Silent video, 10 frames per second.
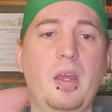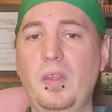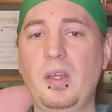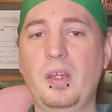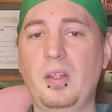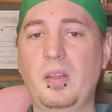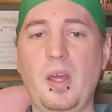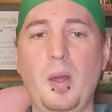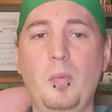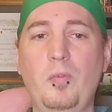You'd think
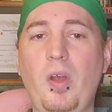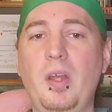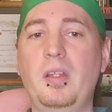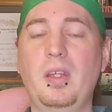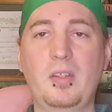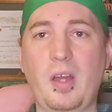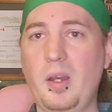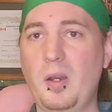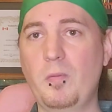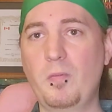them fighting the
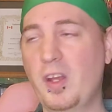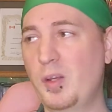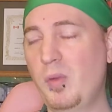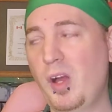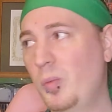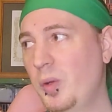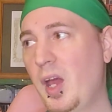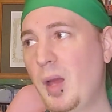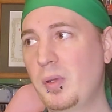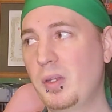entire Venom mob would
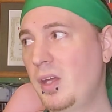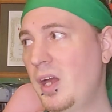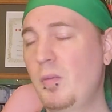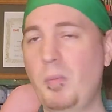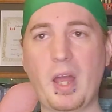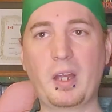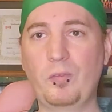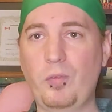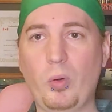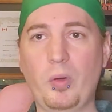happen and have a back
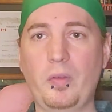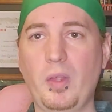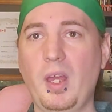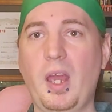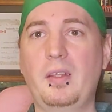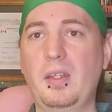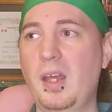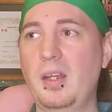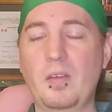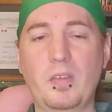and forth at
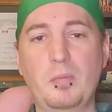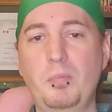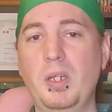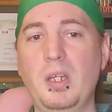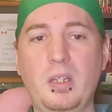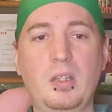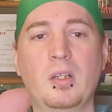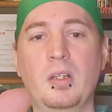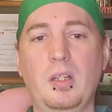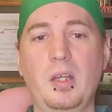the end, have this big,
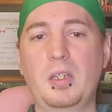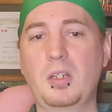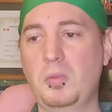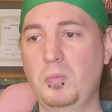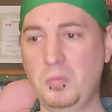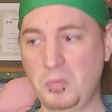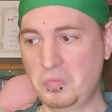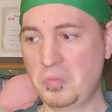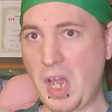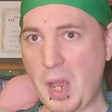like,
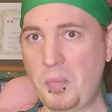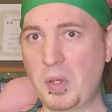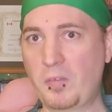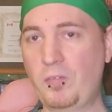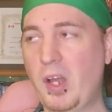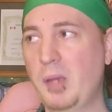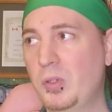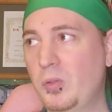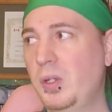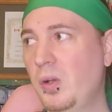epic fight
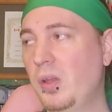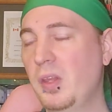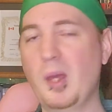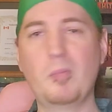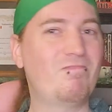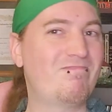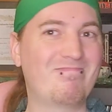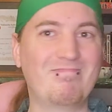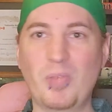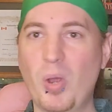between all them.
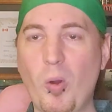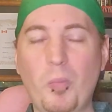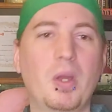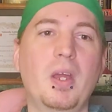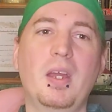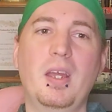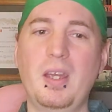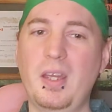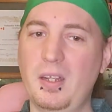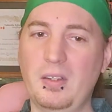Nope.
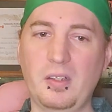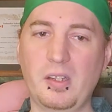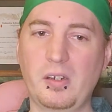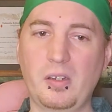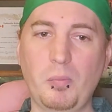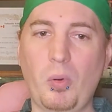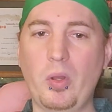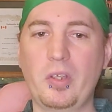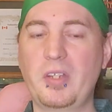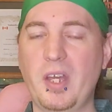It literally
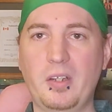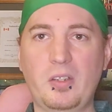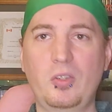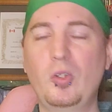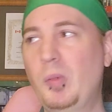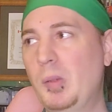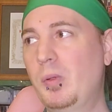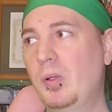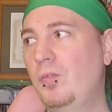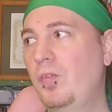boils down to two
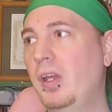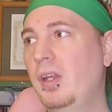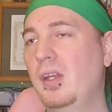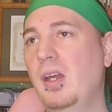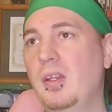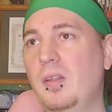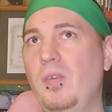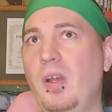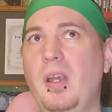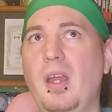people fighting it out at
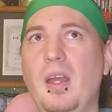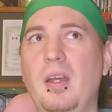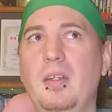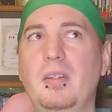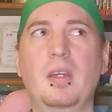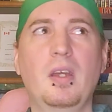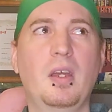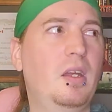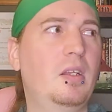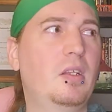the very end,
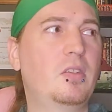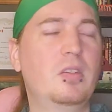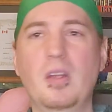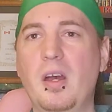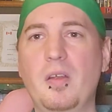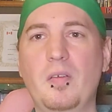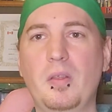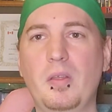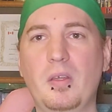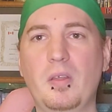and it's none of
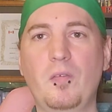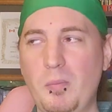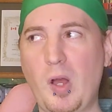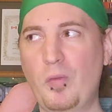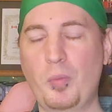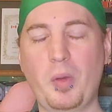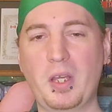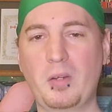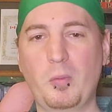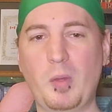the Venom mob from what
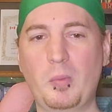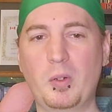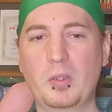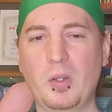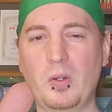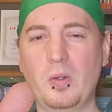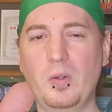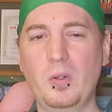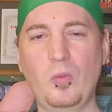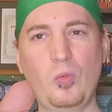I can remember.
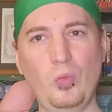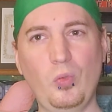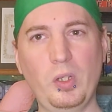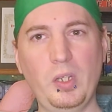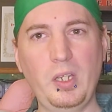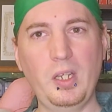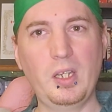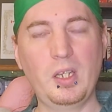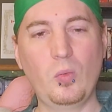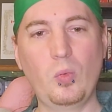So really
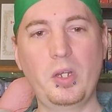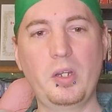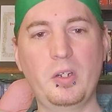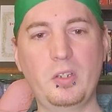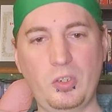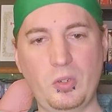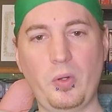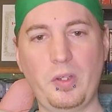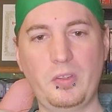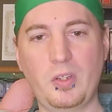weird
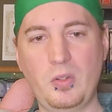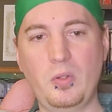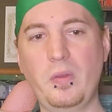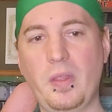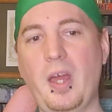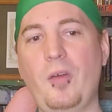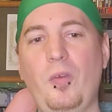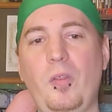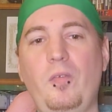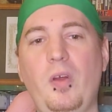choice to do that
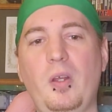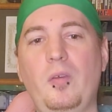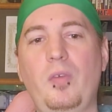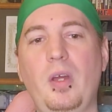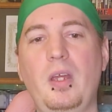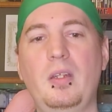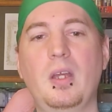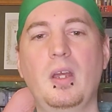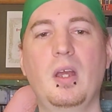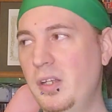for the final fight.
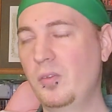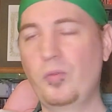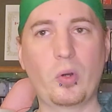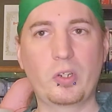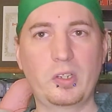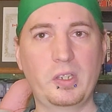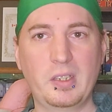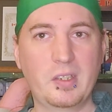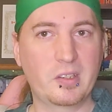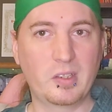And
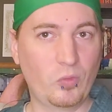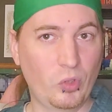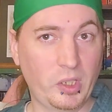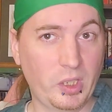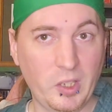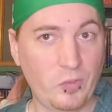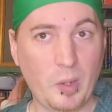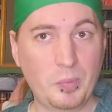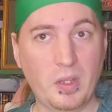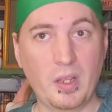unfortunately, it doesn't really
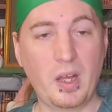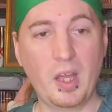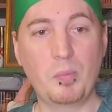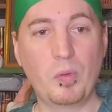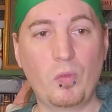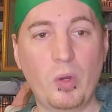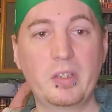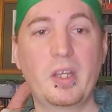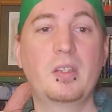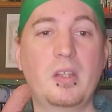live up to the hype of
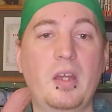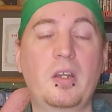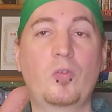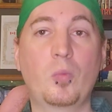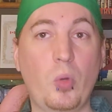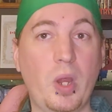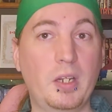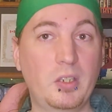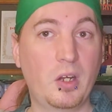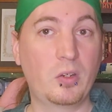what 10 Tigers from
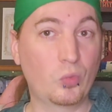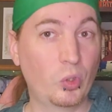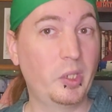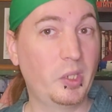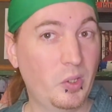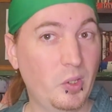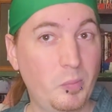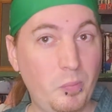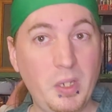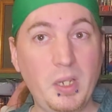Quang Tong really
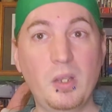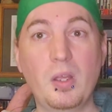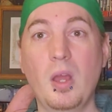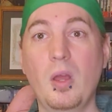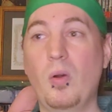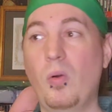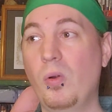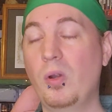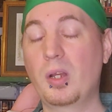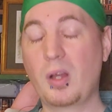could be
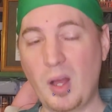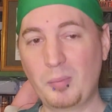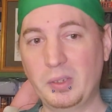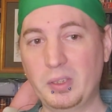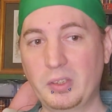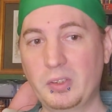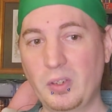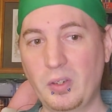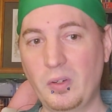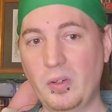or accomplish.
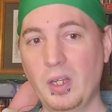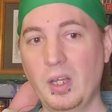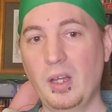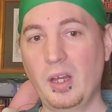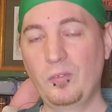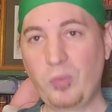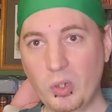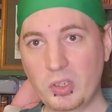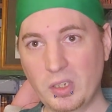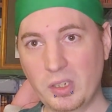So
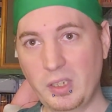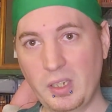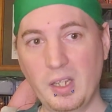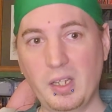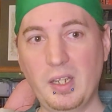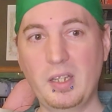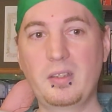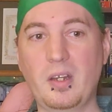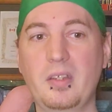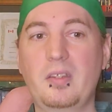unfortunately,
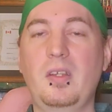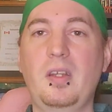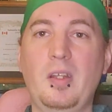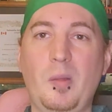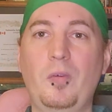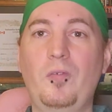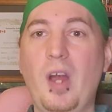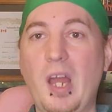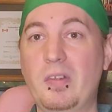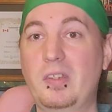it does sit at number
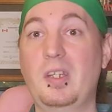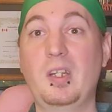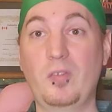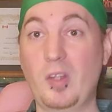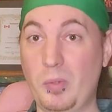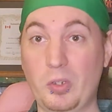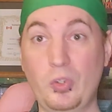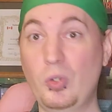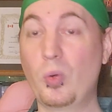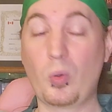5 instead of number
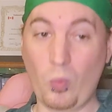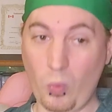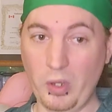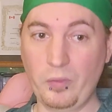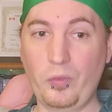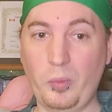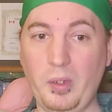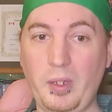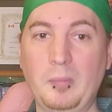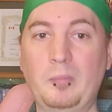2 or 1 for
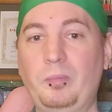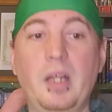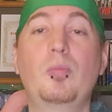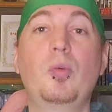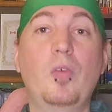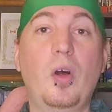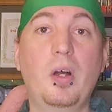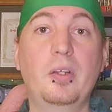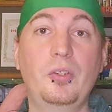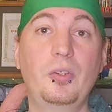me. Let's move
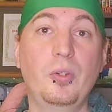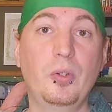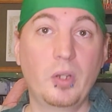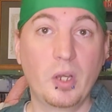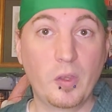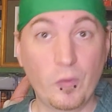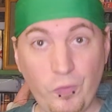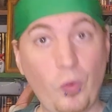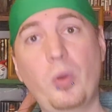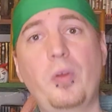on to the
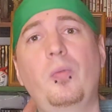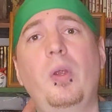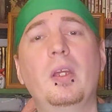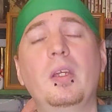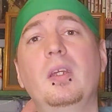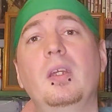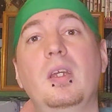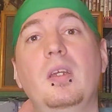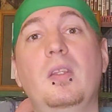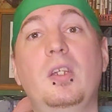4th ranking
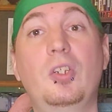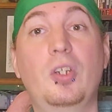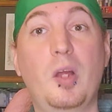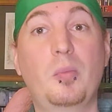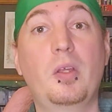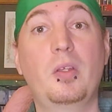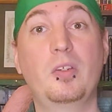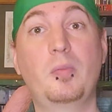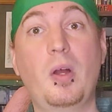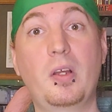in the Shaw
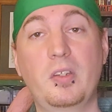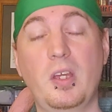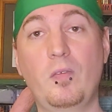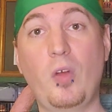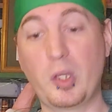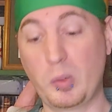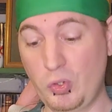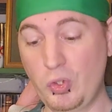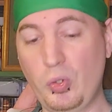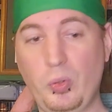Brothers box set
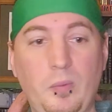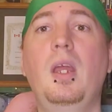volume 2.